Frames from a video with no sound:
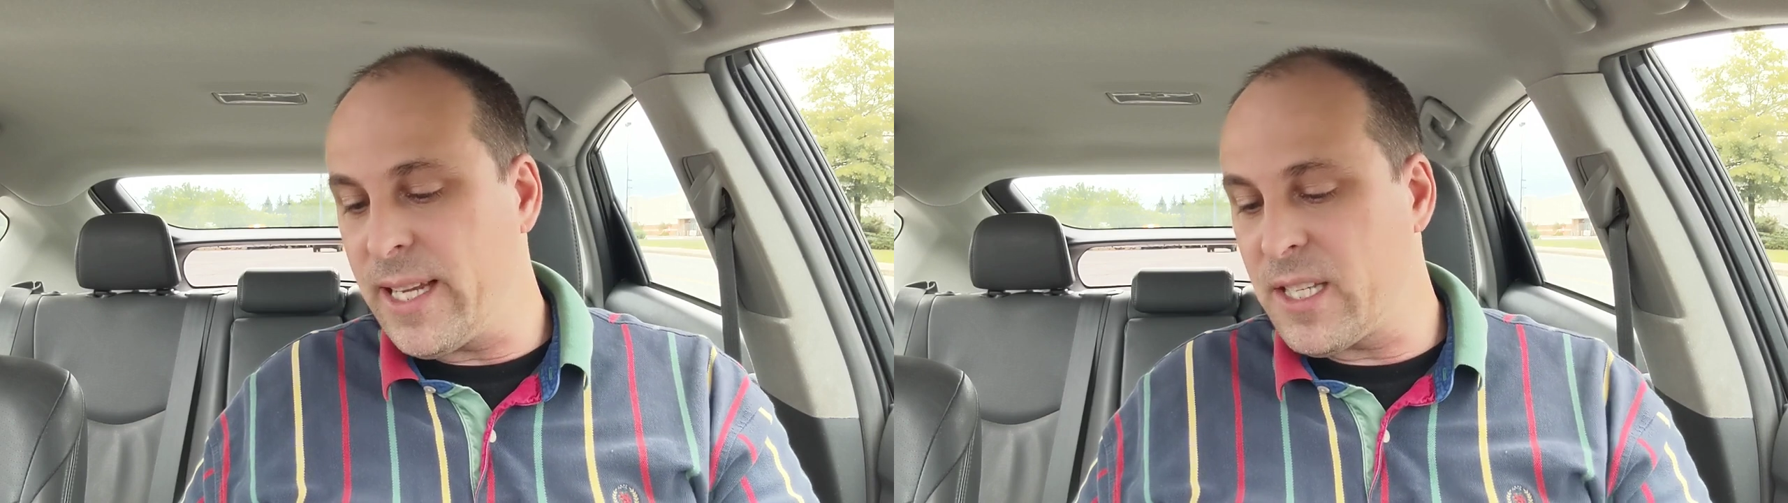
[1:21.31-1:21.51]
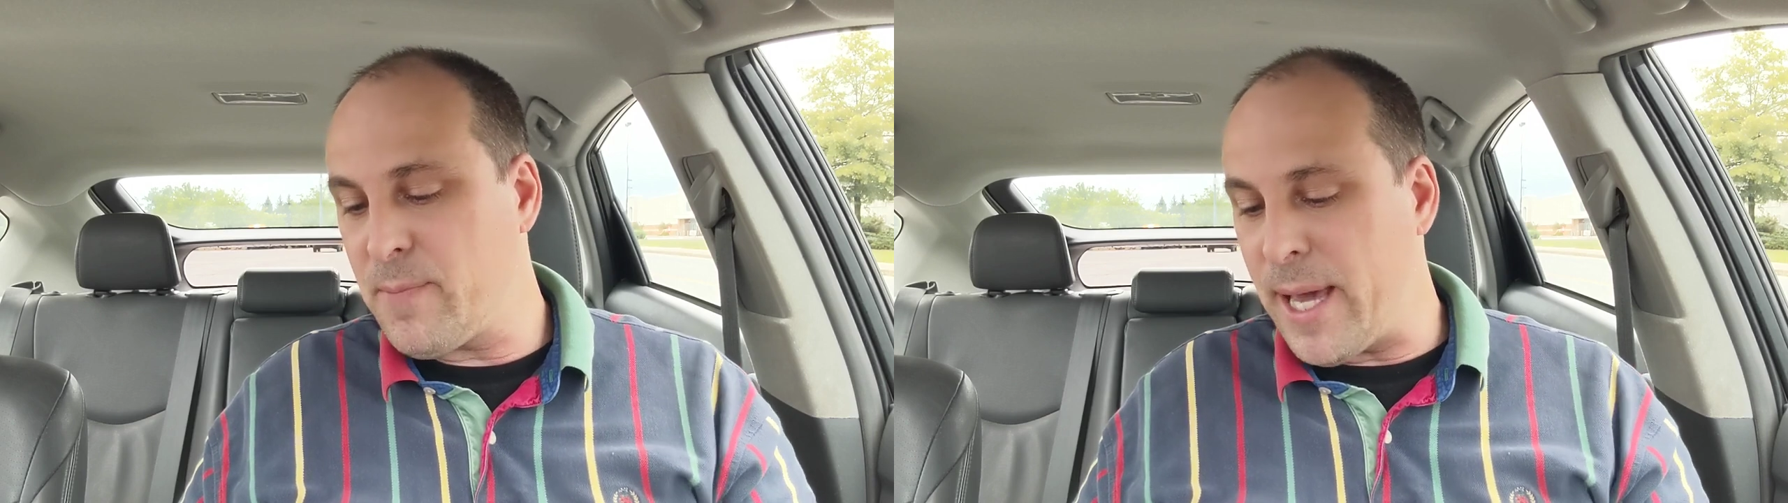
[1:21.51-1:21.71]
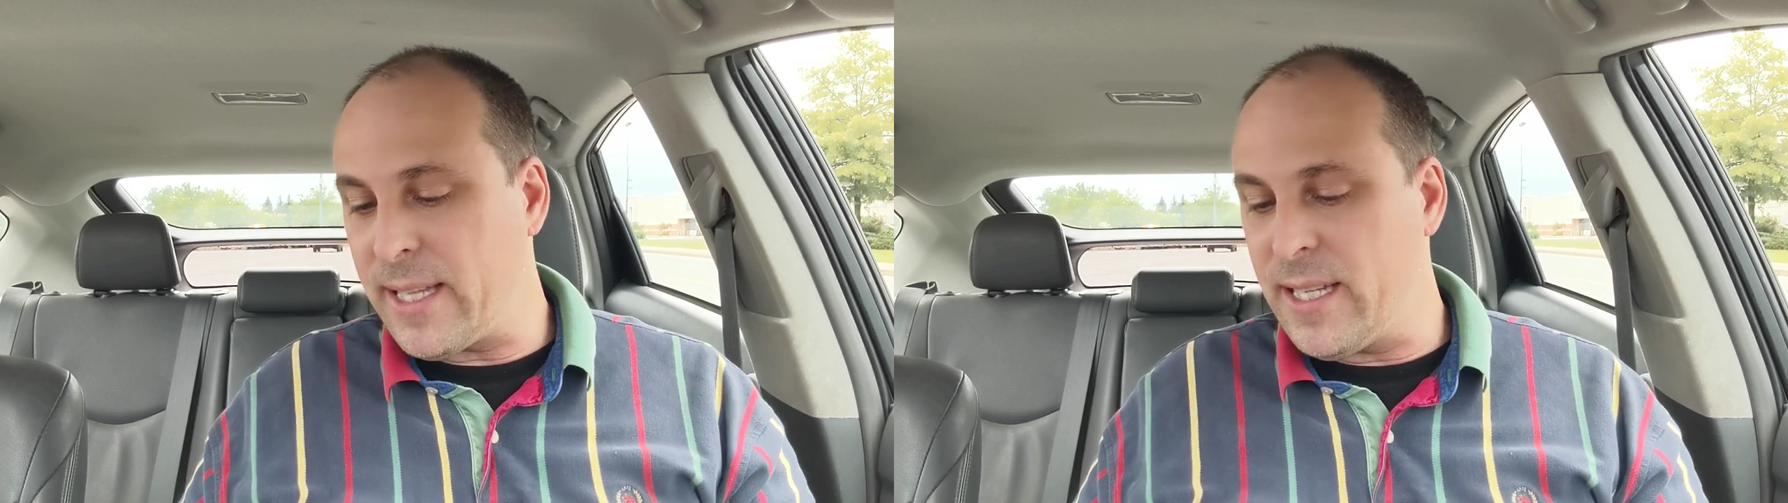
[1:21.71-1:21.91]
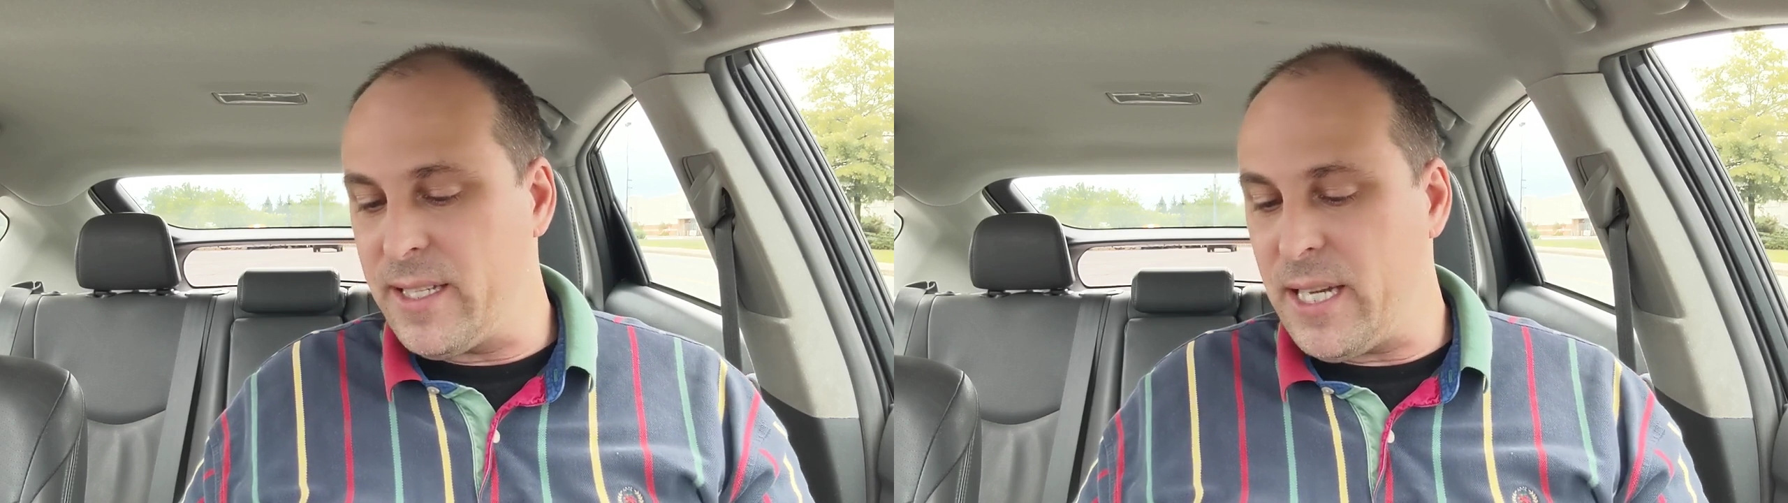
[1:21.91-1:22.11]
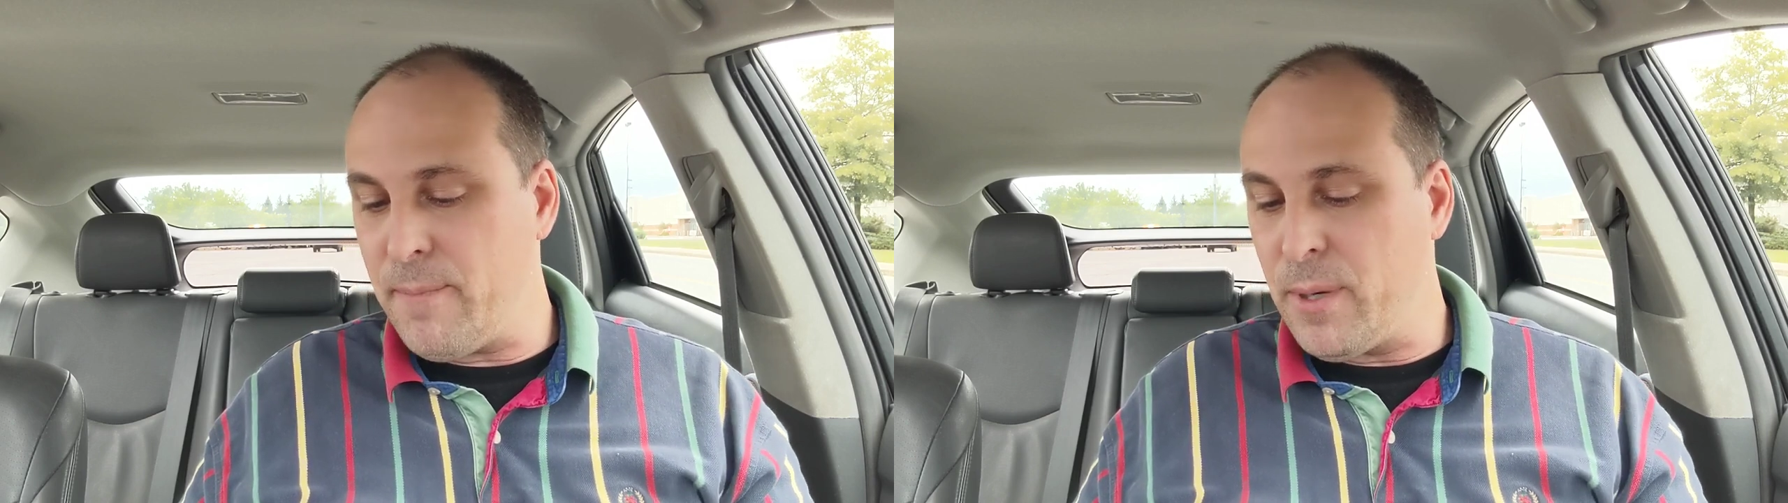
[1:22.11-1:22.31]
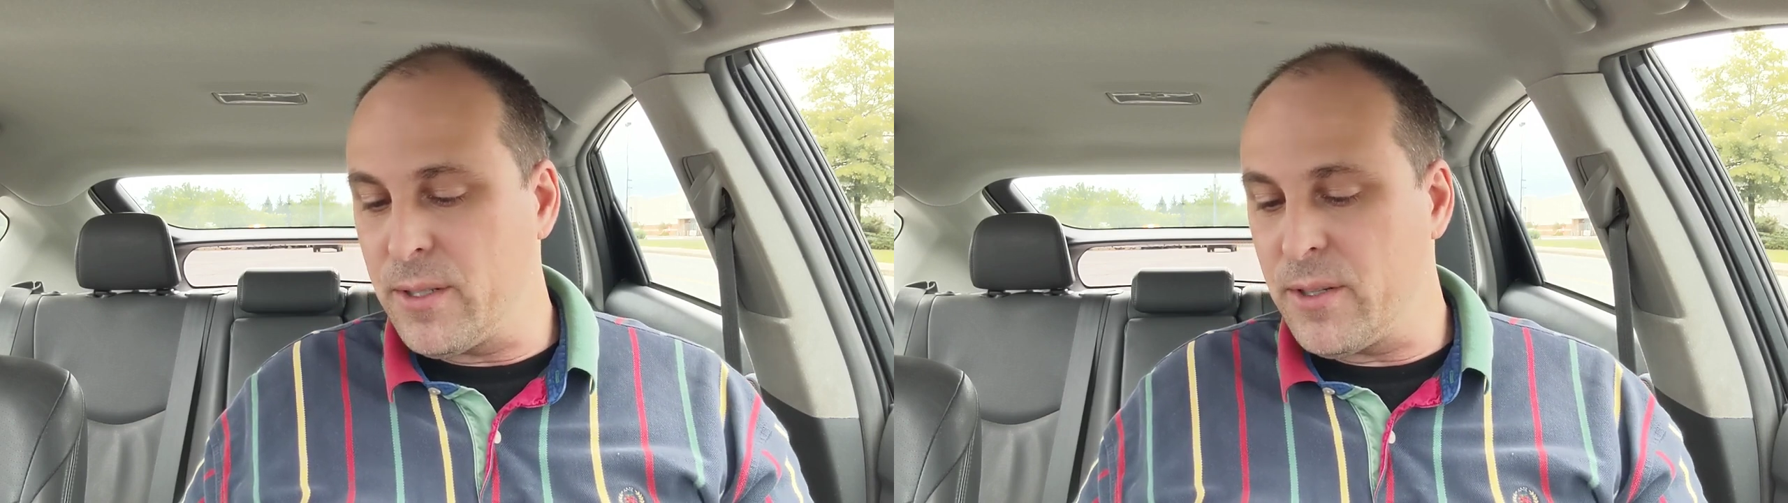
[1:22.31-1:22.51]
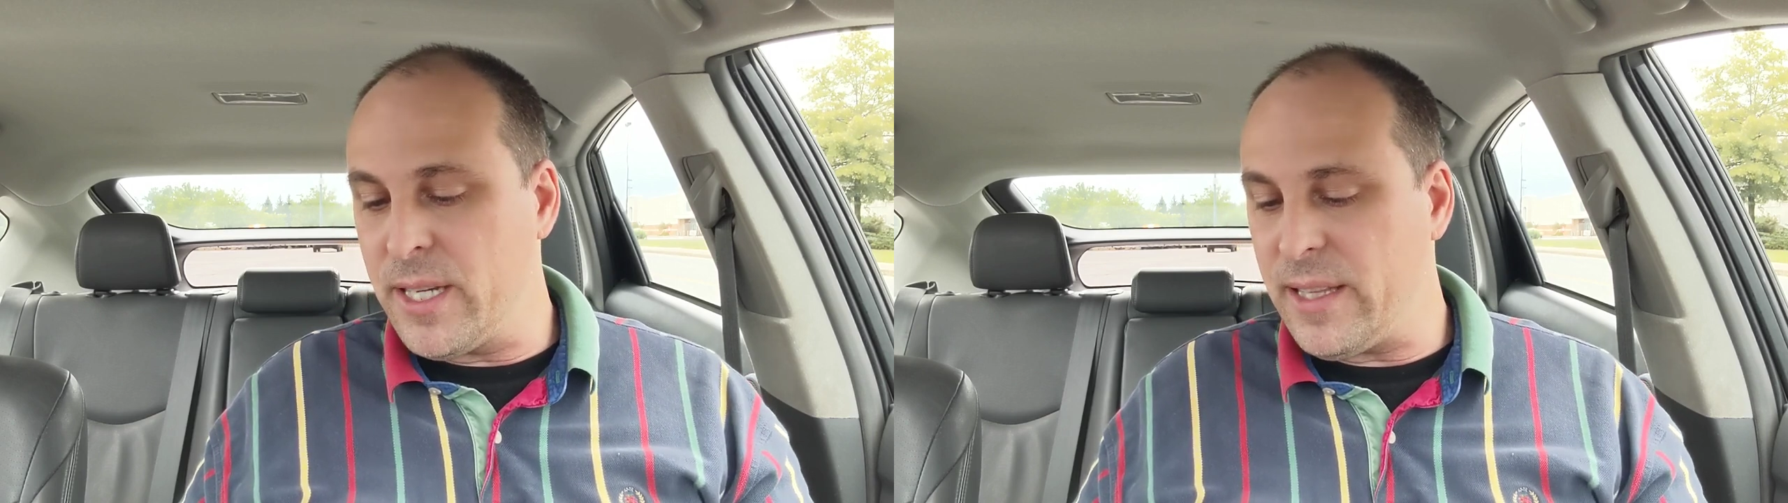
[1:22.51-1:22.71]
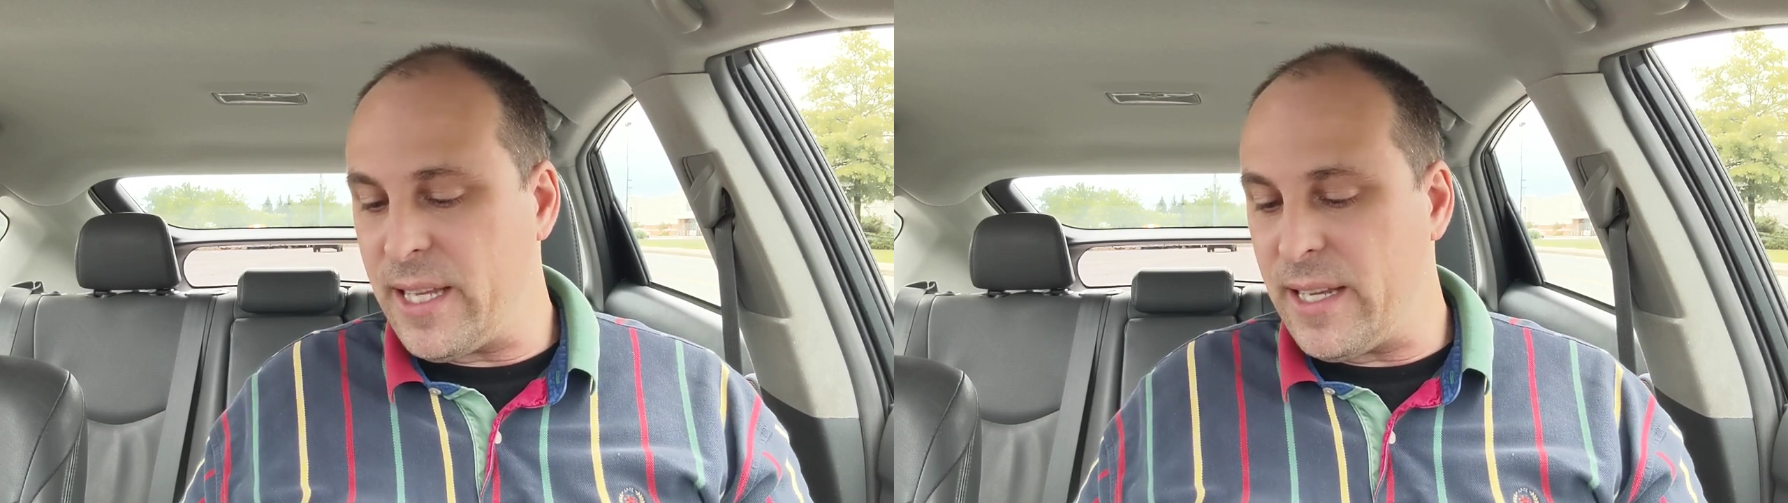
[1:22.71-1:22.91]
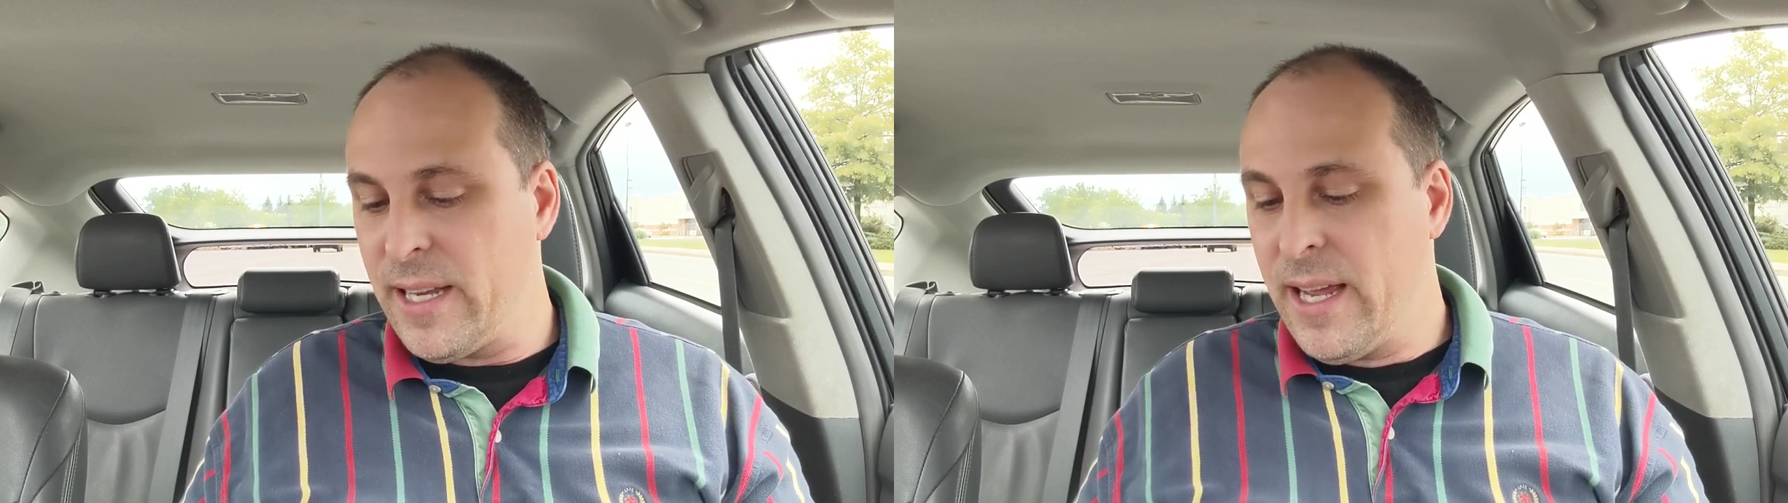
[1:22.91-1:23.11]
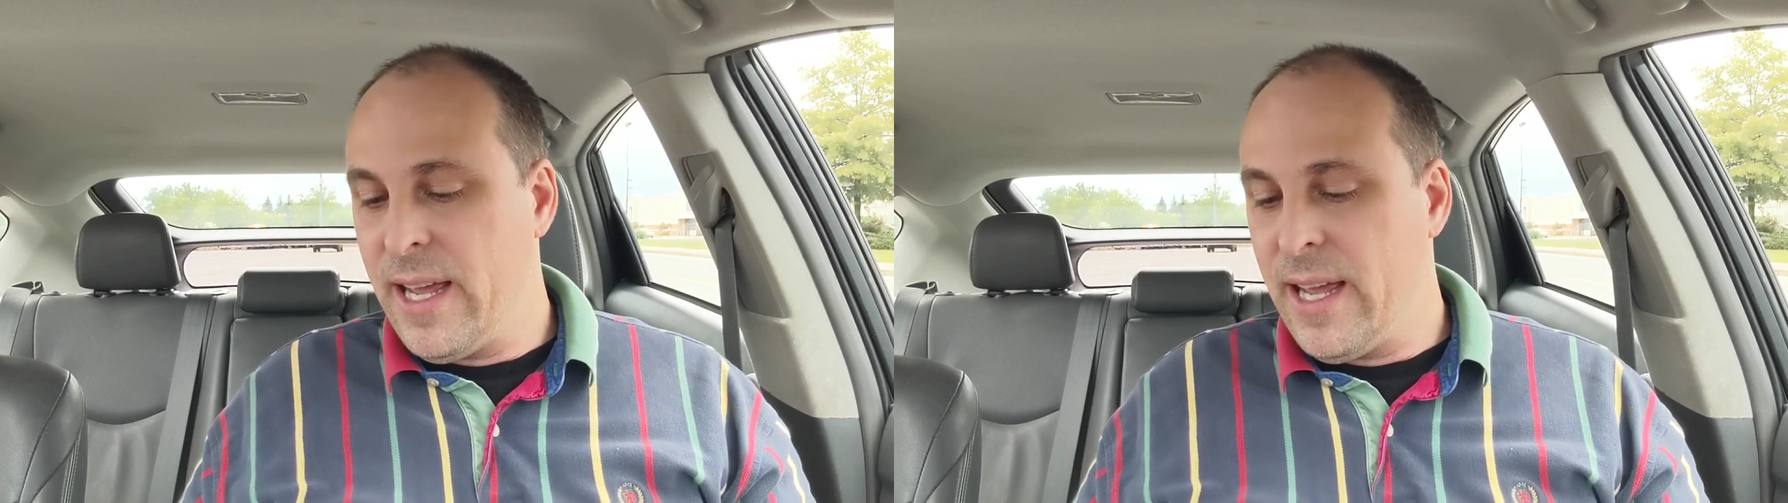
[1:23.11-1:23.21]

expected tip underneath it.